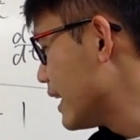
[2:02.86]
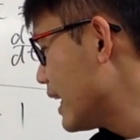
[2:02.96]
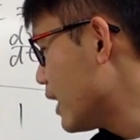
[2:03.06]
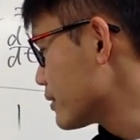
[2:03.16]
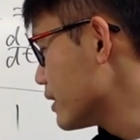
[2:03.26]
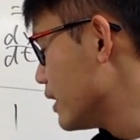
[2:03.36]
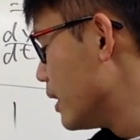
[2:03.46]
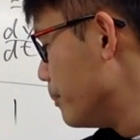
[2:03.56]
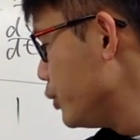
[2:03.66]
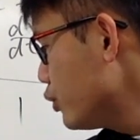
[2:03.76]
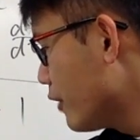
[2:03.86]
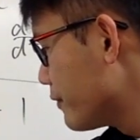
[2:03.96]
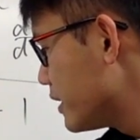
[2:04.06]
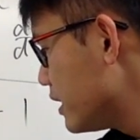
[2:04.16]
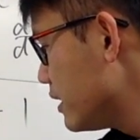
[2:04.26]
that out mu of
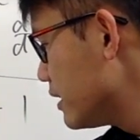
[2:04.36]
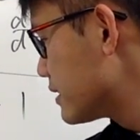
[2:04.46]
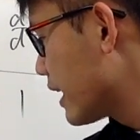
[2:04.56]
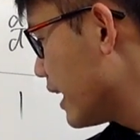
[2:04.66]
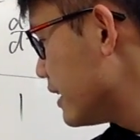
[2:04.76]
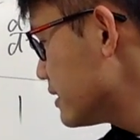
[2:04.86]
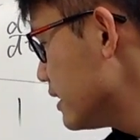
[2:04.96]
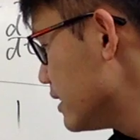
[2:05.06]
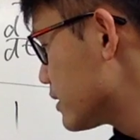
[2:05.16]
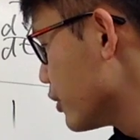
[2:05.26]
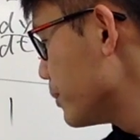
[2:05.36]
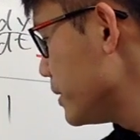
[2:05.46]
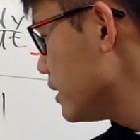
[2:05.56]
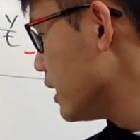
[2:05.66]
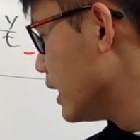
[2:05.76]
t in this case is going to
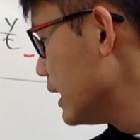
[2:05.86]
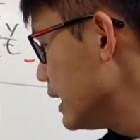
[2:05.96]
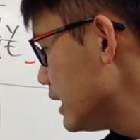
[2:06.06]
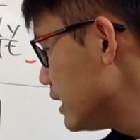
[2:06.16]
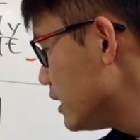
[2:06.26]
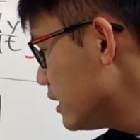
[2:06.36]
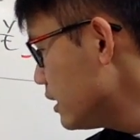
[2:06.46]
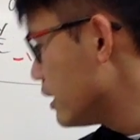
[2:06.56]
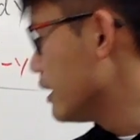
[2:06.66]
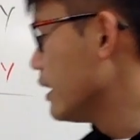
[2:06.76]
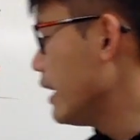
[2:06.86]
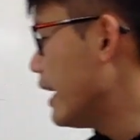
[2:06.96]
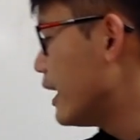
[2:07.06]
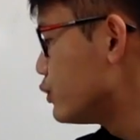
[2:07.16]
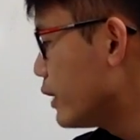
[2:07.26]
be e
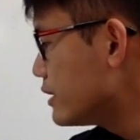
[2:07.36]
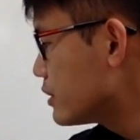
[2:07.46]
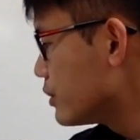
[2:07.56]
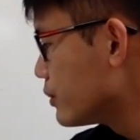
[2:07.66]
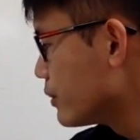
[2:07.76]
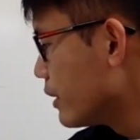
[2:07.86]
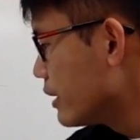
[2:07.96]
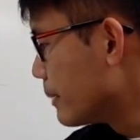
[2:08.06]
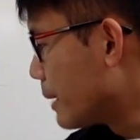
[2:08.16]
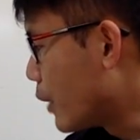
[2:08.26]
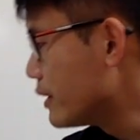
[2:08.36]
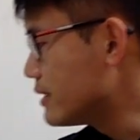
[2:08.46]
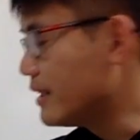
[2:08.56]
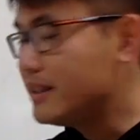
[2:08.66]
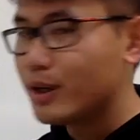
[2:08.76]
and raised to the power
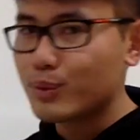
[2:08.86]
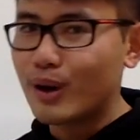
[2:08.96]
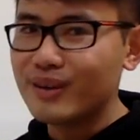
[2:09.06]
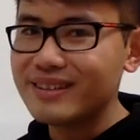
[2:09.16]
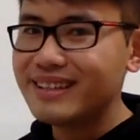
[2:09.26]
of an integral.